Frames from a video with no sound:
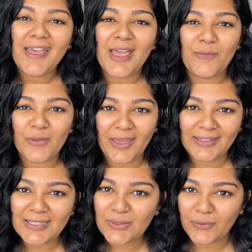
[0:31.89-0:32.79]
If you
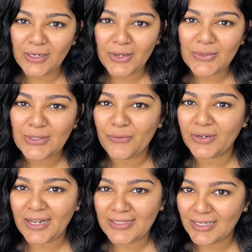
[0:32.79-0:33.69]
like this video, don't
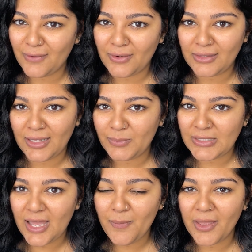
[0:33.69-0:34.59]
forget to give it a thumbs
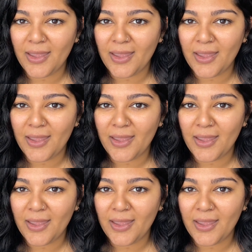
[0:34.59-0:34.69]
up